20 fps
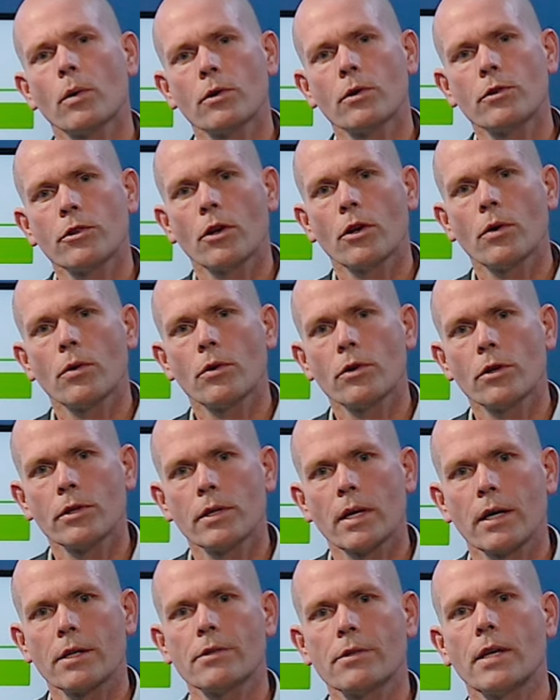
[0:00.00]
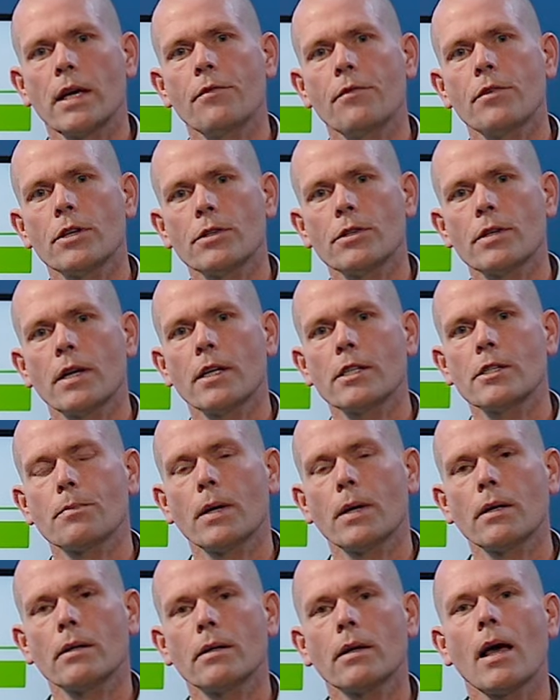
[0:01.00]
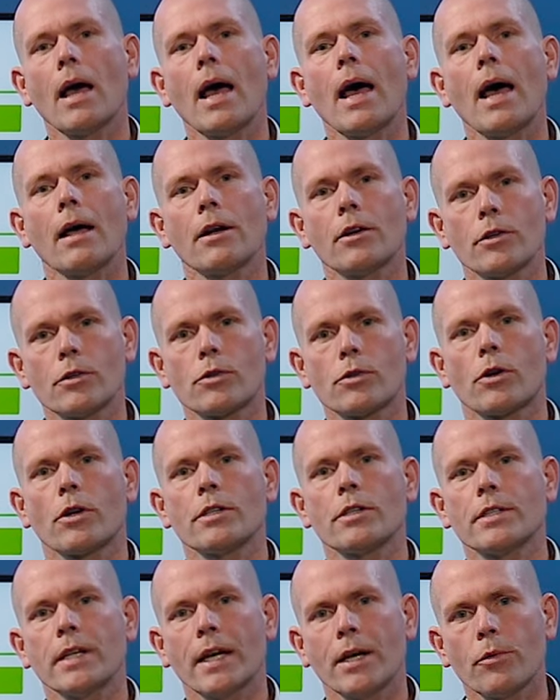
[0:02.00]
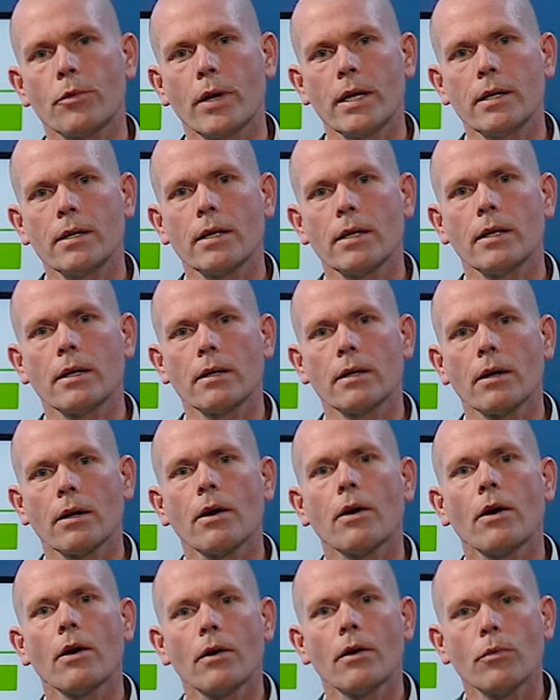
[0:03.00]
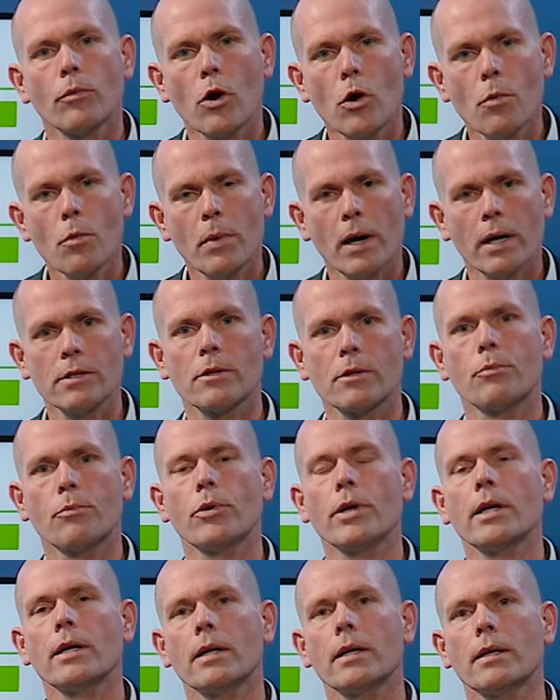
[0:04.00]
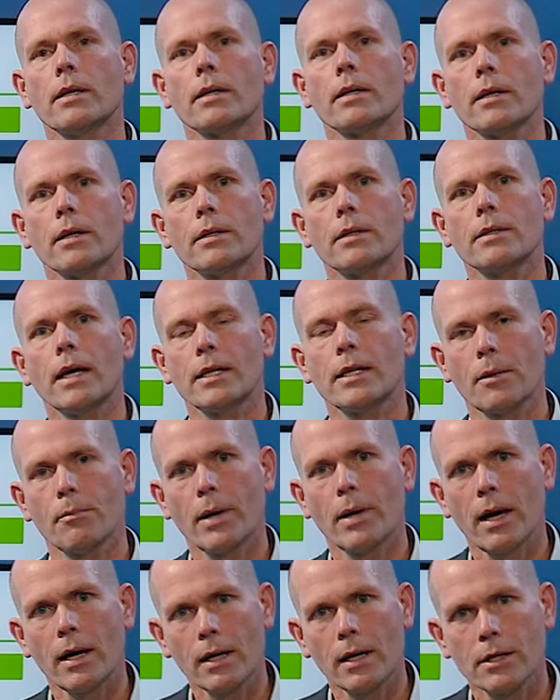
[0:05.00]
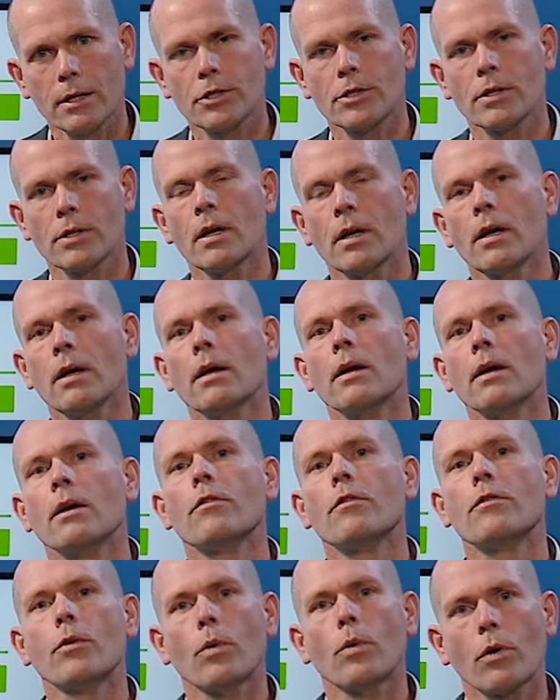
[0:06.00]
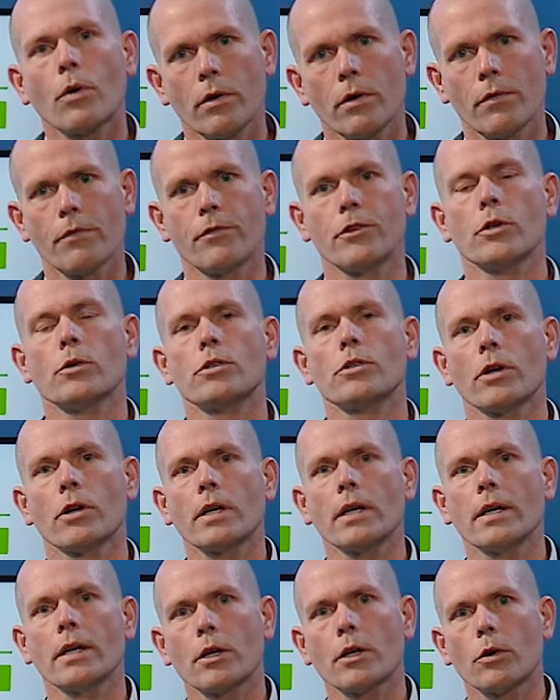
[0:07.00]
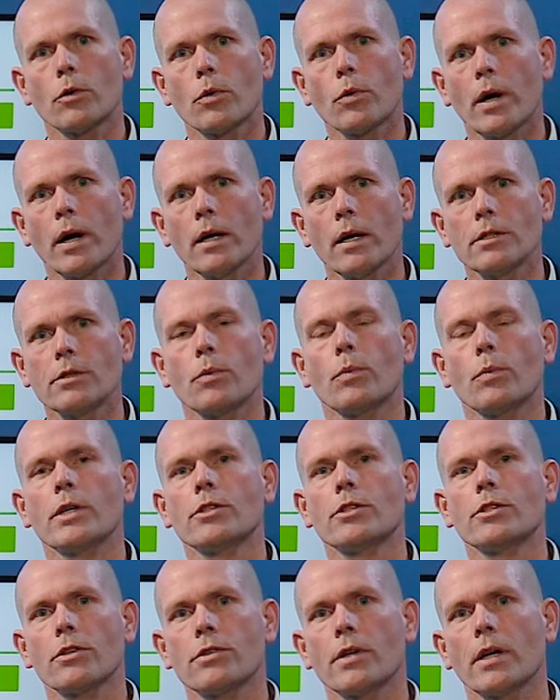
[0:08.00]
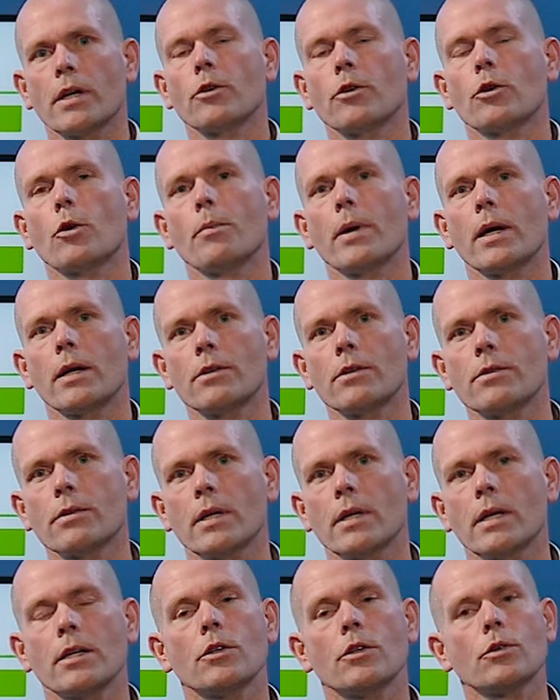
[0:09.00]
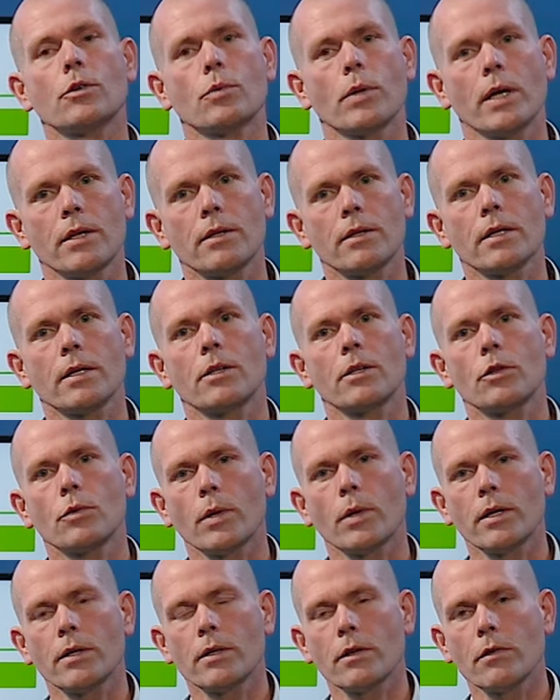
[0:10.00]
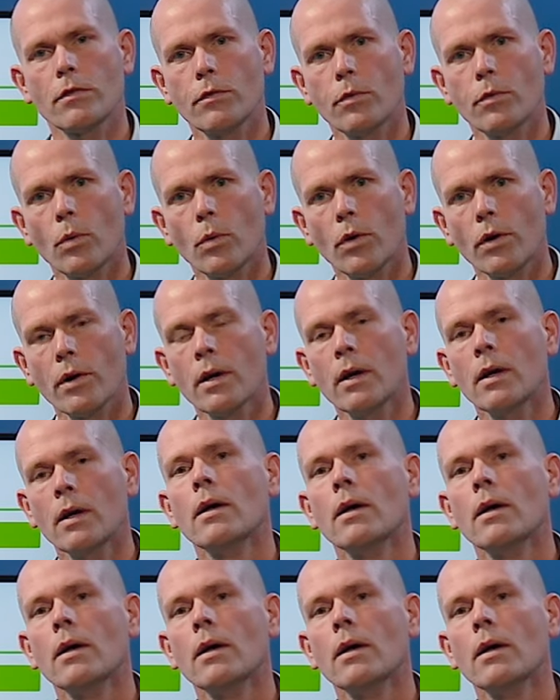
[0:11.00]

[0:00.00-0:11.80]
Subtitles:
also conduct safety assessment and start generating a robust preclinical data package for future clinical trials, which are set to commence in 2024.